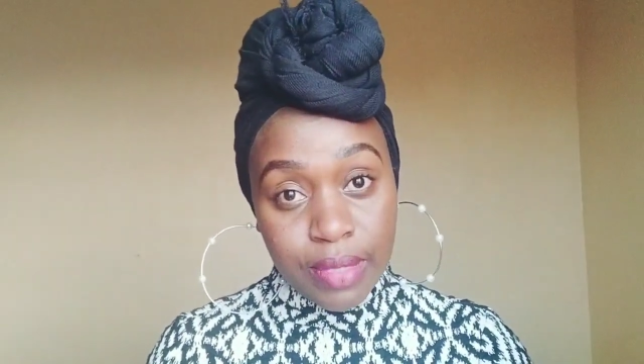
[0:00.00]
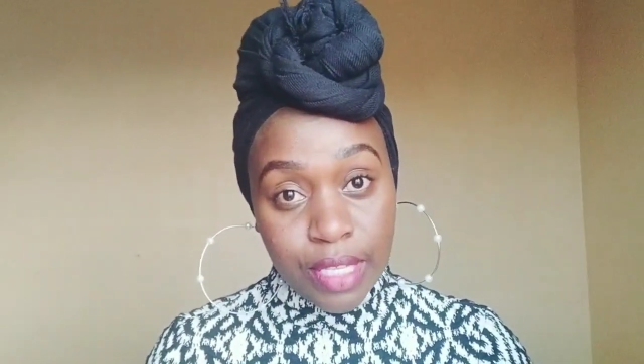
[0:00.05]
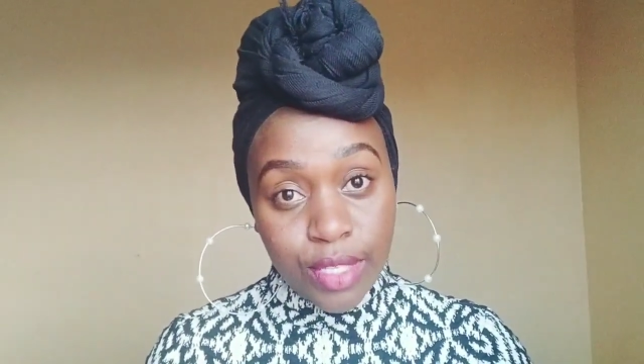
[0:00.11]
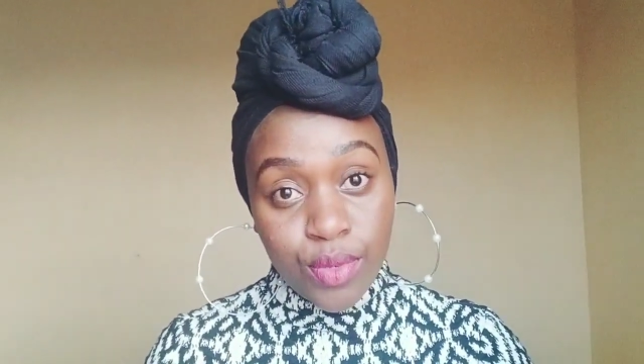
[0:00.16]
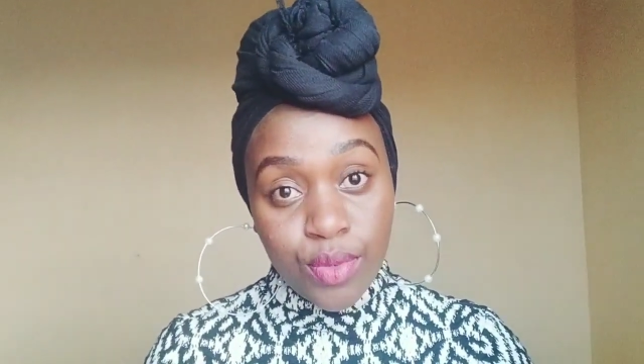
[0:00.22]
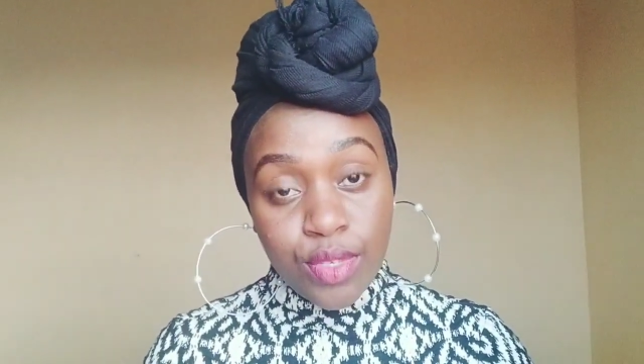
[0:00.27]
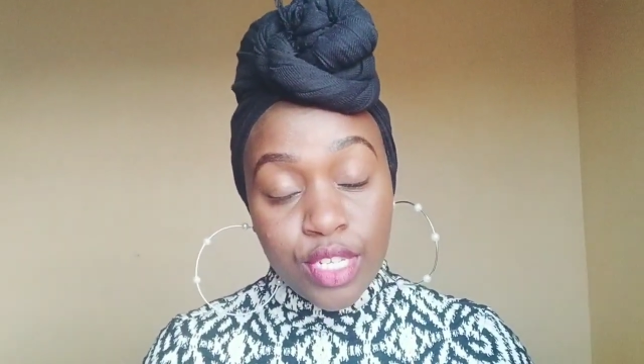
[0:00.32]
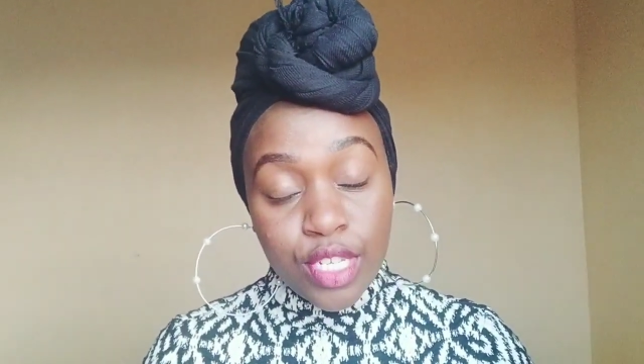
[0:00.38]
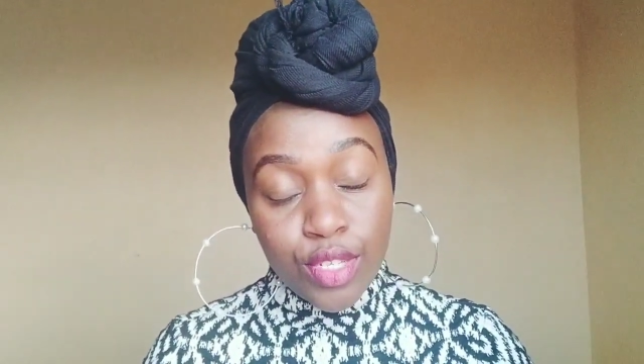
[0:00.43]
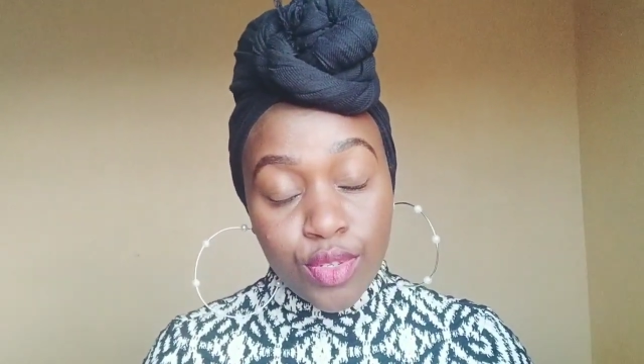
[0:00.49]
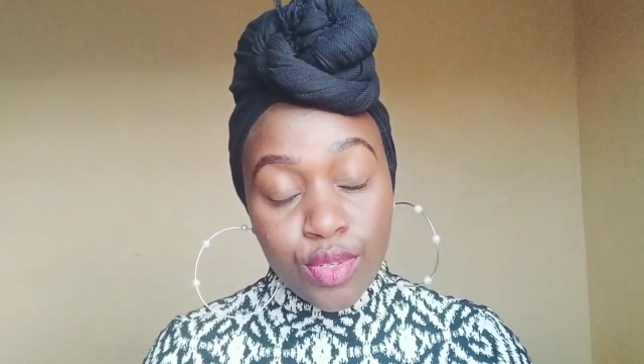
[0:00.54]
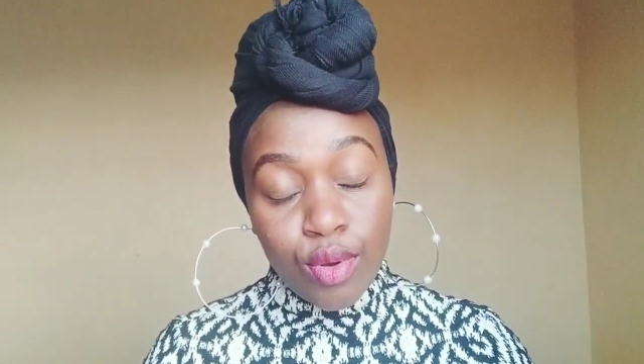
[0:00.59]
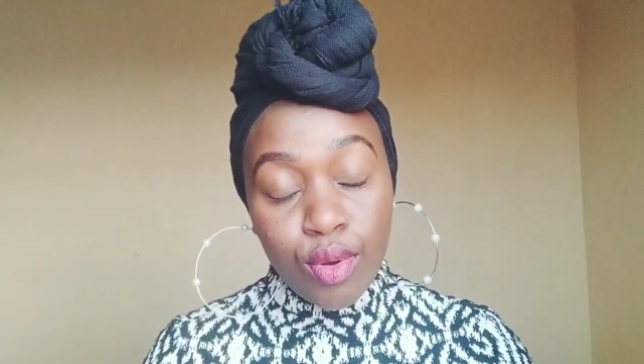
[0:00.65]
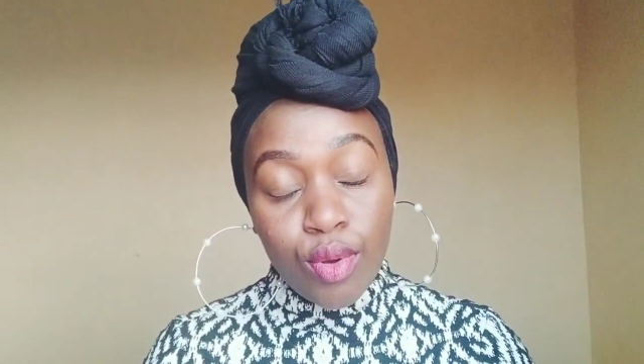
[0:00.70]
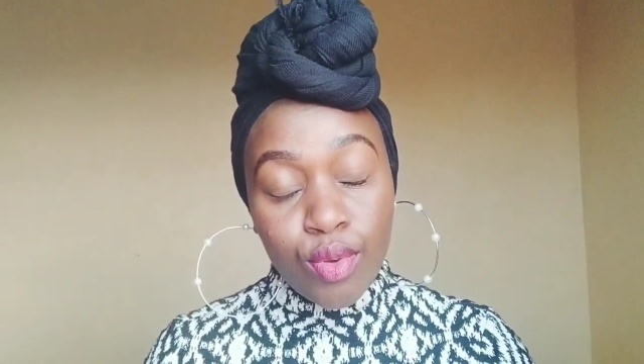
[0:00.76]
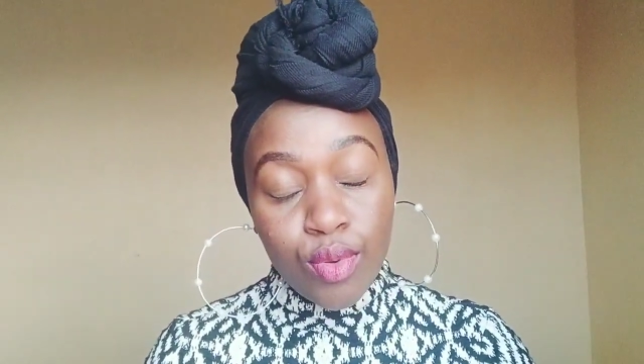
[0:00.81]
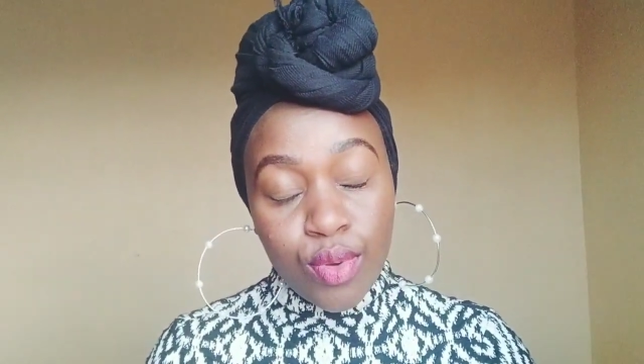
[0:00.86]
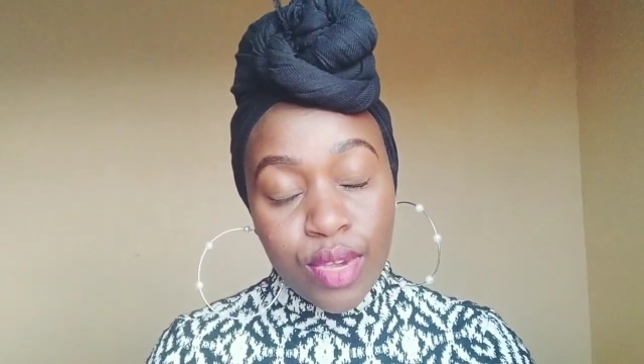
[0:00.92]
that you need to
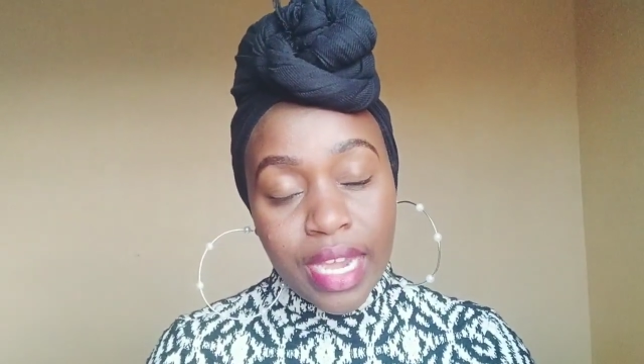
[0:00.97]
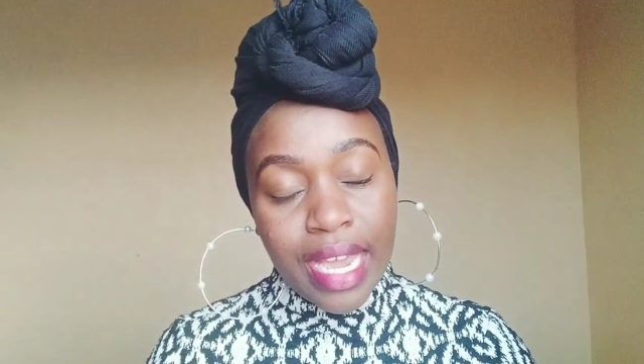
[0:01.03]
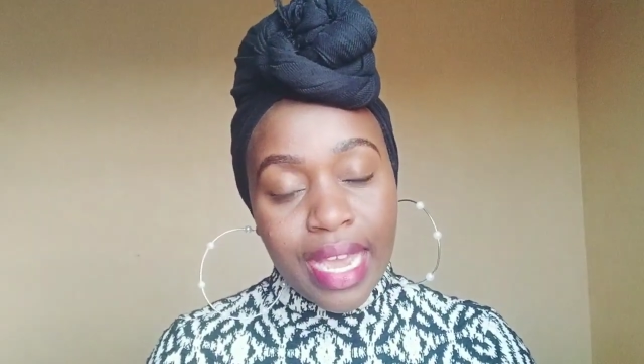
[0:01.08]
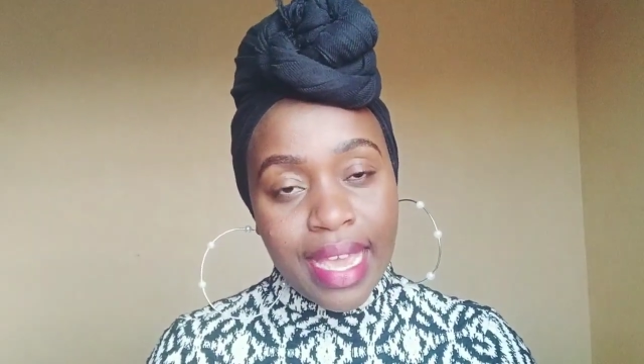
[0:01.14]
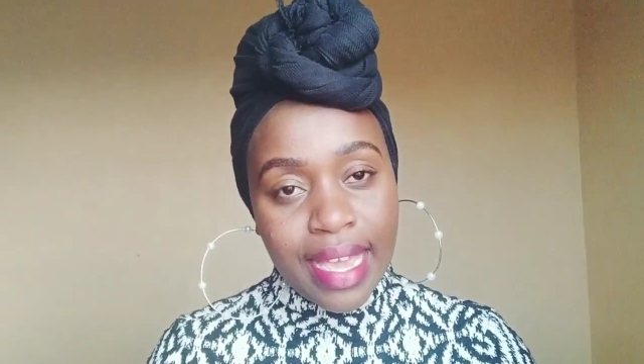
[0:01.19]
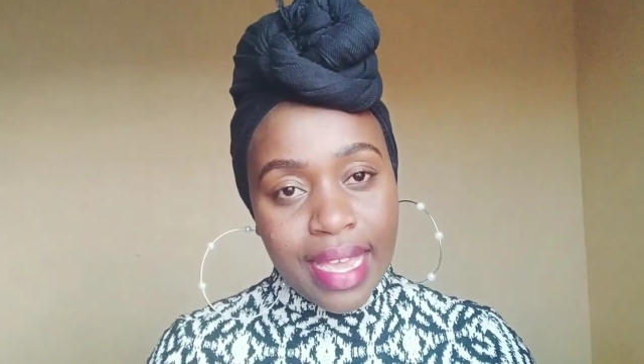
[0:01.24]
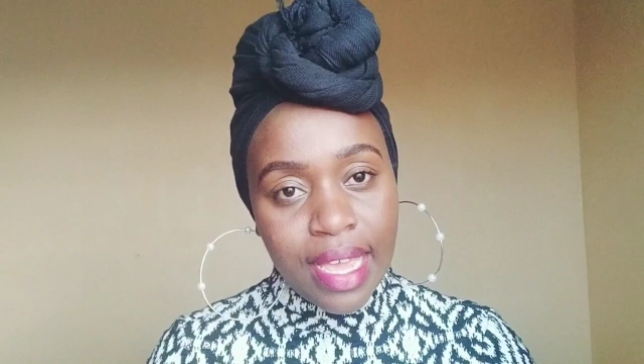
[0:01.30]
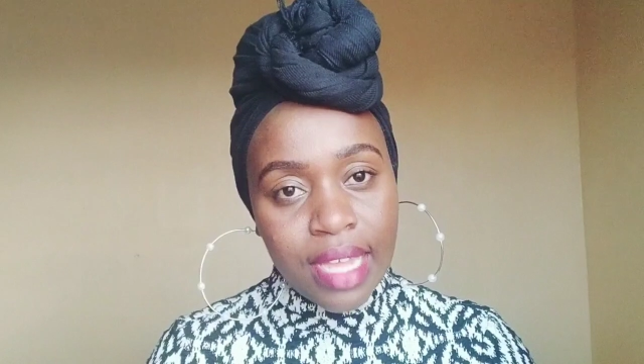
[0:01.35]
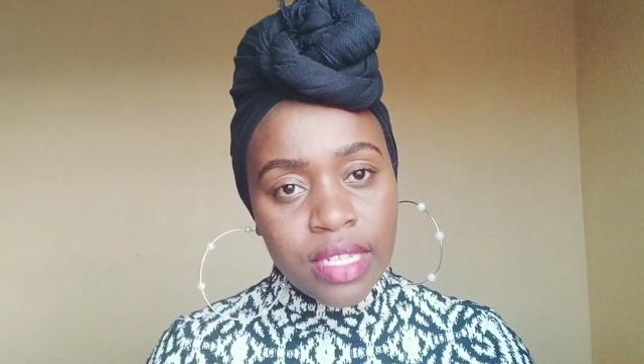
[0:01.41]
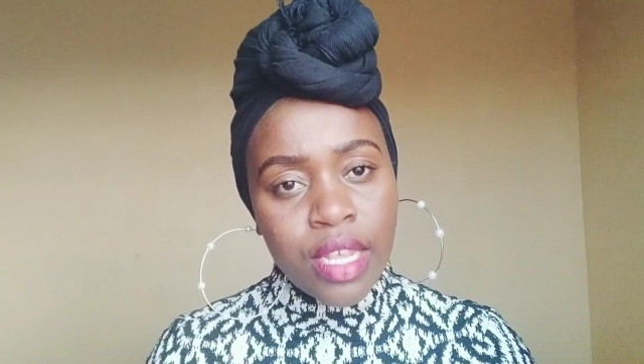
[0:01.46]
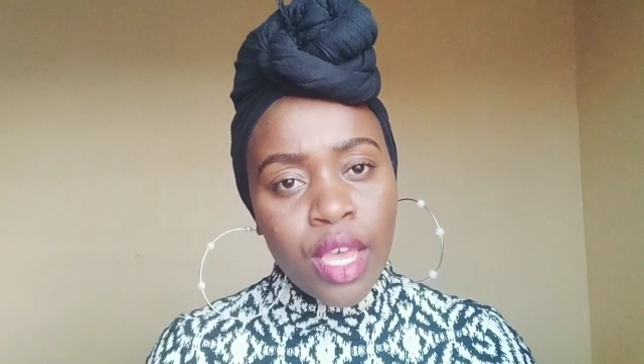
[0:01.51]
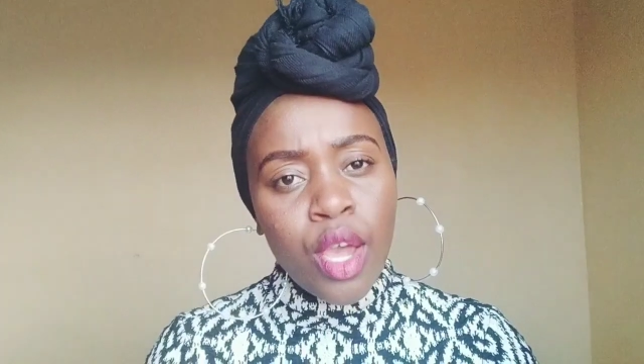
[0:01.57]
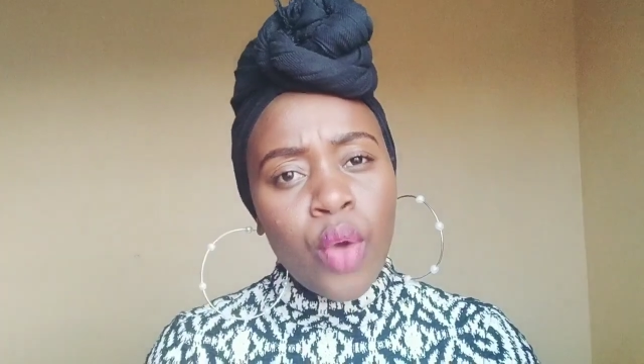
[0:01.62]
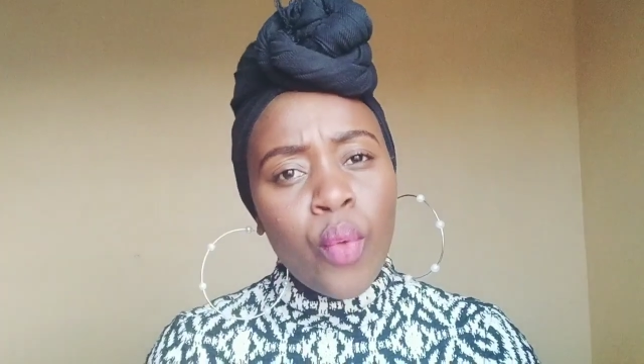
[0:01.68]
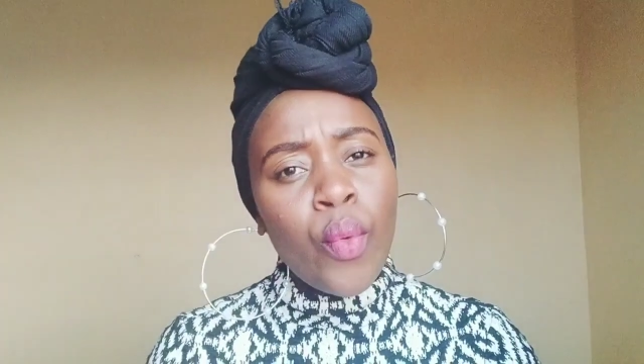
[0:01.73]
look at